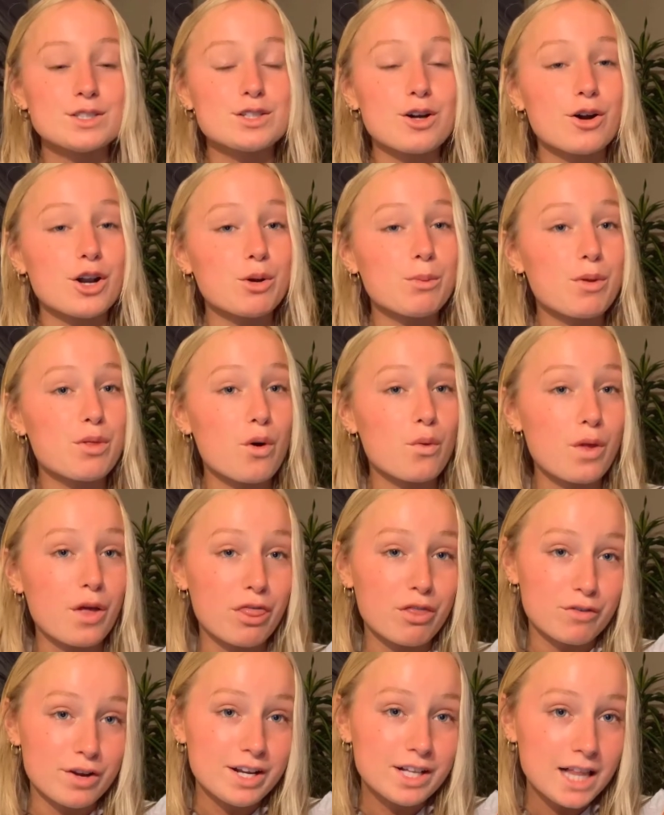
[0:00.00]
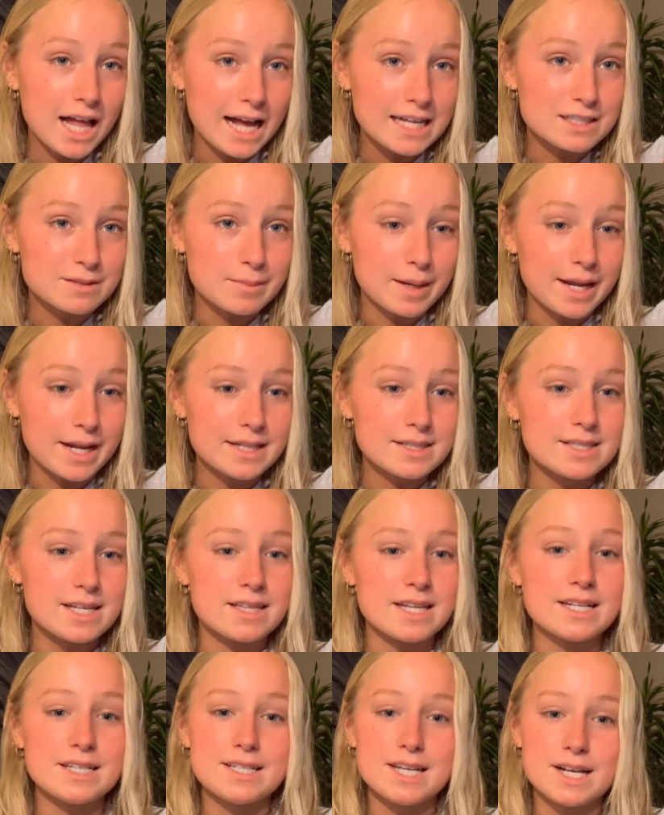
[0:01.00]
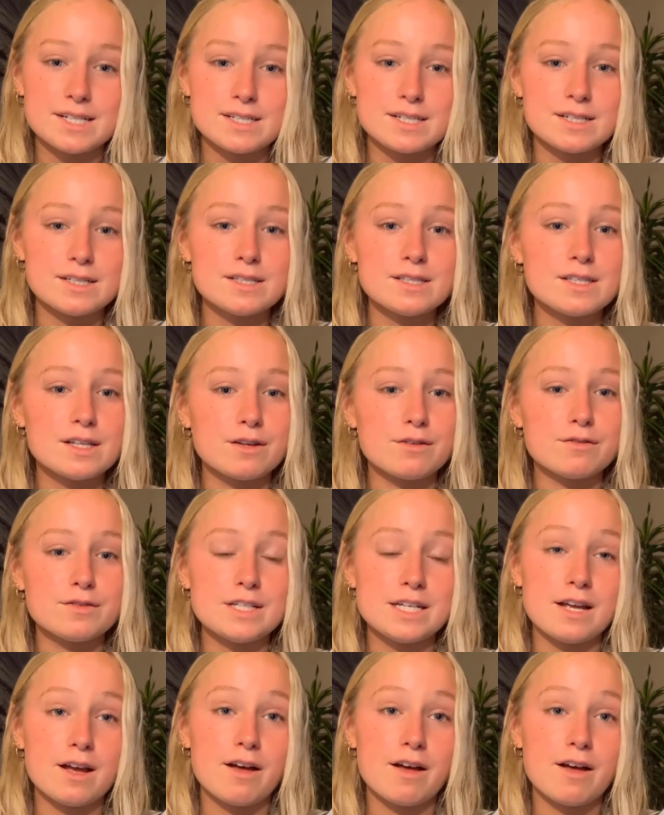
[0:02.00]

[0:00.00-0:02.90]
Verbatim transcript: Starting with only three classmates and then dozens of